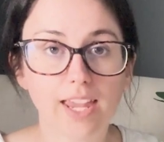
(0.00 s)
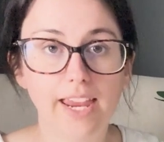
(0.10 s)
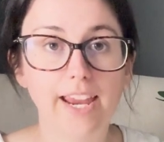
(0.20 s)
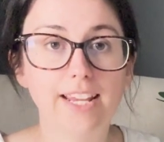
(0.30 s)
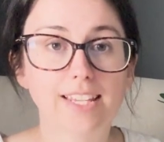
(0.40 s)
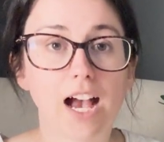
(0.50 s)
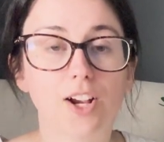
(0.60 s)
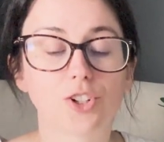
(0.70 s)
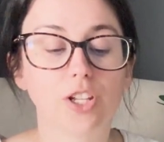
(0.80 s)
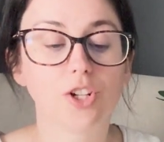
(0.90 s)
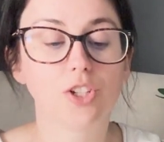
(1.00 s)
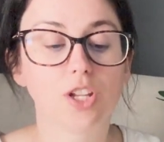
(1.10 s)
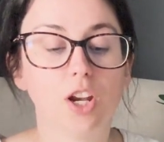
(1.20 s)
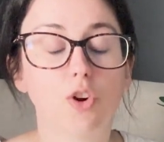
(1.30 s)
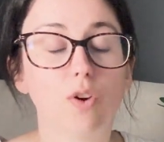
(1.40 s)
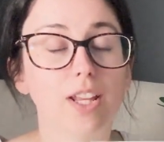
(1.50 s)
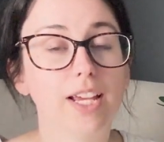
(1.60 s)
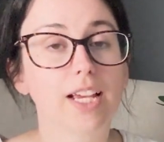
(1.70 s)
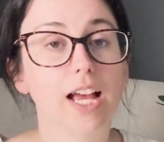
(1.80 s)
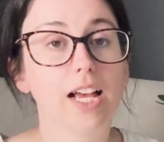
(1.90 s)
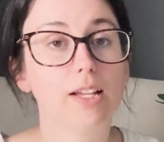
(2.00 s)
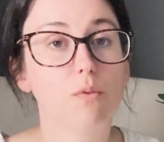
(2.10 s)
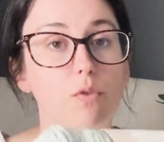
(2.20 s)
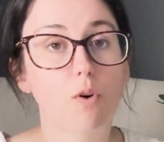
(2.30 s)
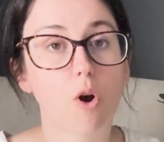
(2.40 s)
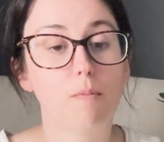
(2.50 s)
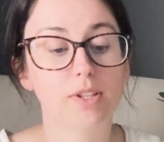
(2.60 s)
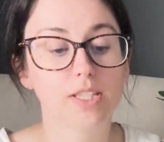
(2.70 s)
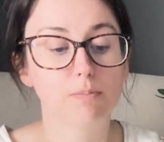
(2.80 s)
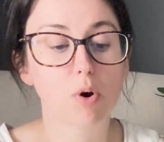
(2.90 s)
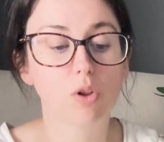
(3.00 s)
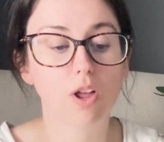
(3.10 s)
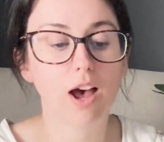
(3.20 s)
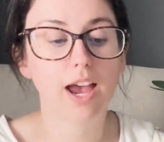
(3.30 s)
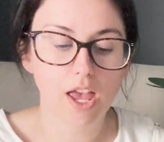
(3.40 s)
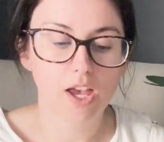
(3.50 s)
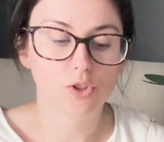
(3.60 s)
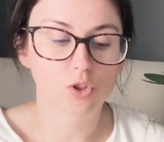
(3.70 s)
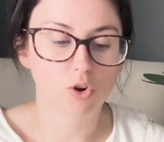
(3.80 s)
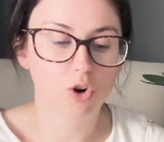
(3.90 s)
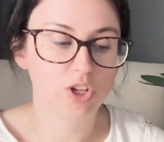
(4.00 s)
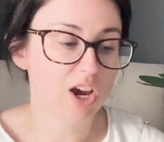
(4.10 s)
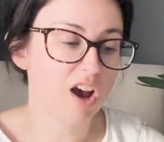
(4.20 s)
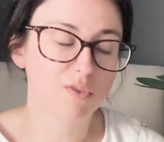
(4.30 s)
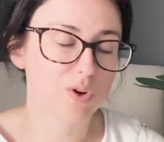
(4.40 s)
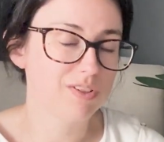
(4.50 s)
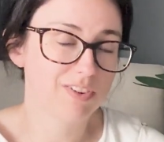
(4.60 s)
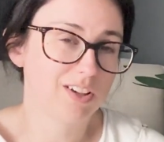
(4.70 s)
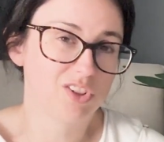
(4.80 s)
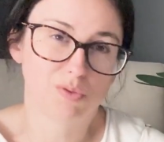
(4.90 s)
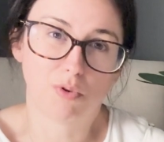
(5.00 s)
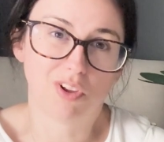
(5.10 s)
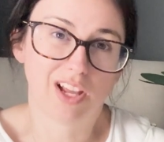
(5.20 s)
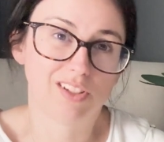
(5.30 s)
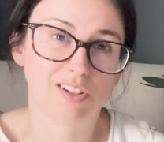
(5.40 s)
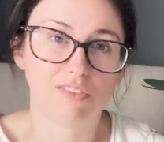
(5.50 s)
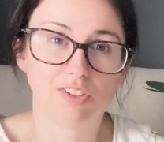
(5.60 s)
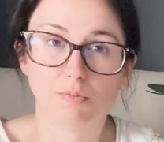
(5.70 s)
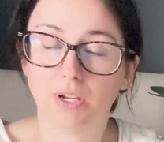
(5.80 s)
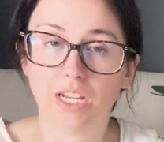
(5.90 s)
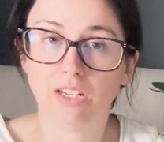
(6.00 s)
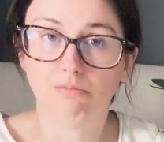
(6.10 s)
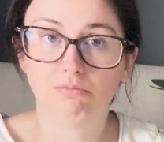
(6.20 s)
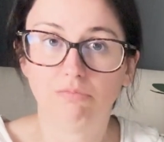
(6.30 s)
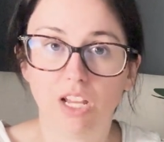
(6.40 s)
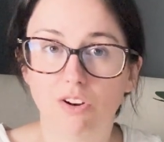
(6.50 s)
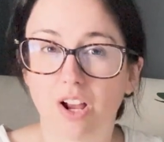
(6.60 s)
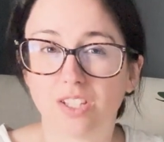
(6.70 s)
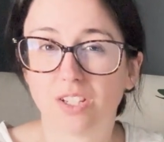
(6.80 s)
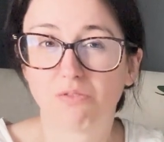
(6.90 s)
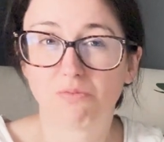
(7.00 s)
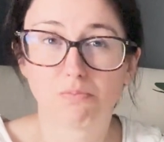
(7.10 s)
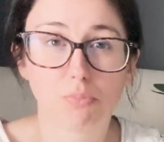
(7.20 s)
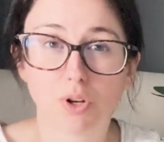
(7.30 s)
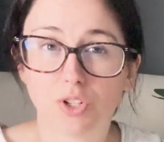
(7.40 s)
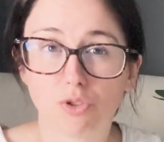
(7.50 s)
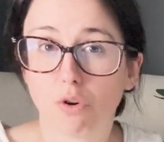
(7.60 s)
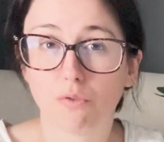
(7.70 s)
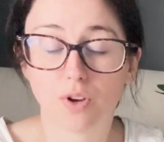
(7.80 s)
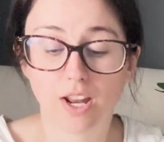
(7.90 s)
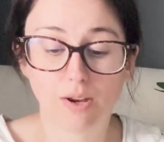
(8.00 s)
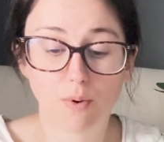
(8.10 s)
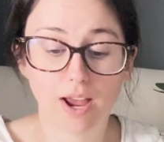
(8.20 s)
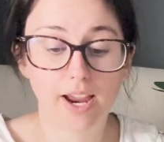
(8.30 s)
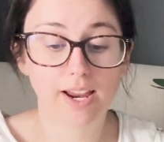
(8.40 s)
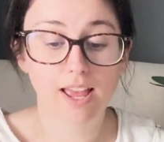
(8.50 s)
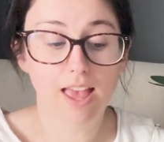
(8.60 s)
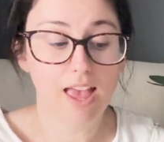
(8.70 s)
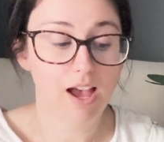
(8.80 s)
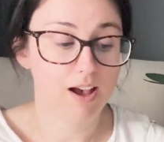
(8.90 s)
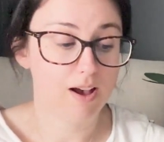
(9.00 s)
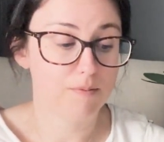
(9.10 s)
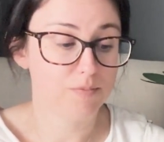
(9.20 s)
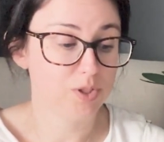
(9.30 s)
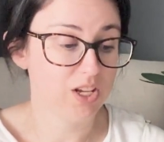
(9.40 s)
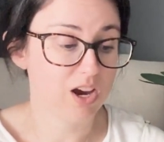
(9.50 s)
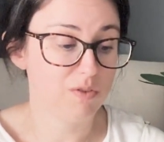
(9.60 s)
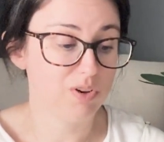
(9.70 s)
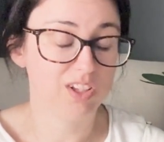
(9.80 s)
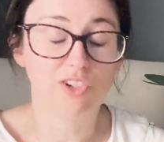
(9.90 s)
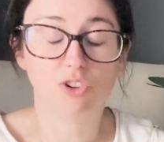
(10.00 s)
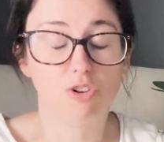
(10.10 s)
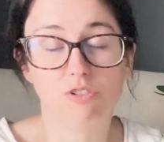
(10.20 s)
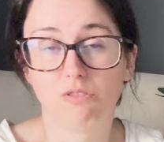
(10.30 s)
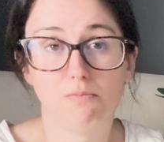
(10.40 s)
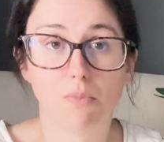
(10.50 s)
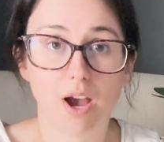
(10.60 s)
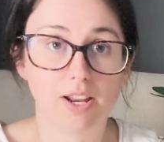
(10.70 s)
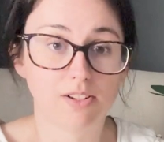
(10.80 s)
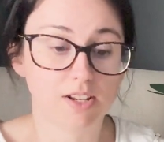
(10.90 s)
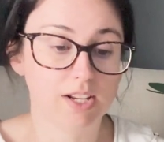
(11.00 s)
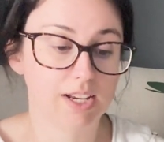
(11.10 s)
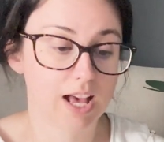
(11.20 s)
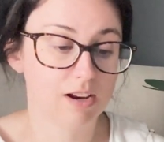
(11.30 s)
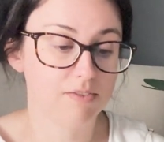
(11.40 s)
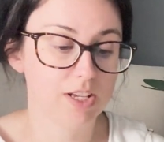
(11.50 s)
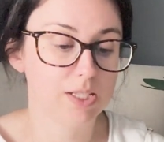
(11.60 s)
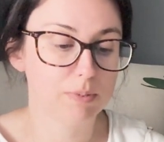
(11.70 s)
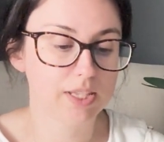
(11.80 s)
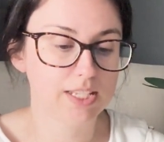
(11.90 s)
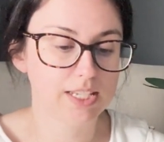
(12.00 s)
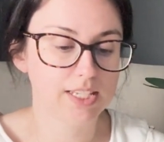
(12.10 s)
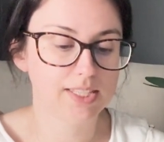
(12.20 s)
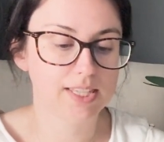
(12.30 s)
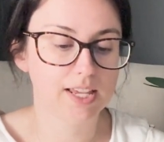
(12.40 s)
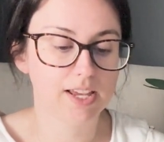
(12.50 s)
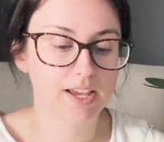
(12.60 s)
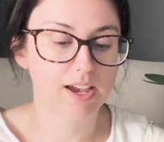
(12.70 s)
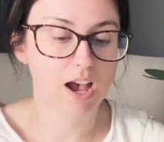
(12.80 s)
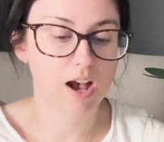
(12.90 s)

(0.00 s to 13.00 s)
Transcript: is actually just an acrylic from Spotlight. So yeah, I've always found the Spotlight stuff to be nice and pretty soft anyway. So yeah, I really don't mind knitting out of this, but this is the